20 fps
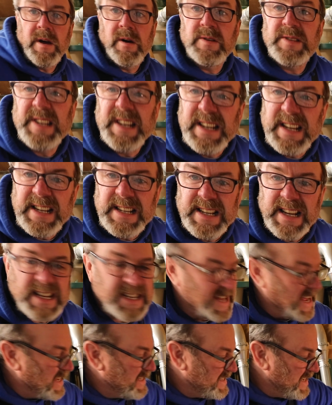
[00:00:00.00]
OCD
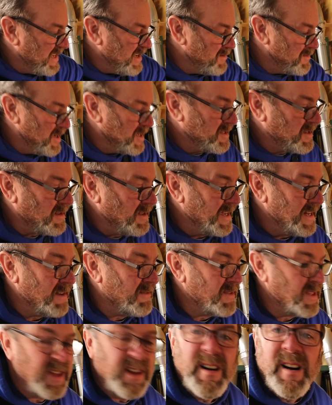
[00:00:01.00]
dictates that you must clean everything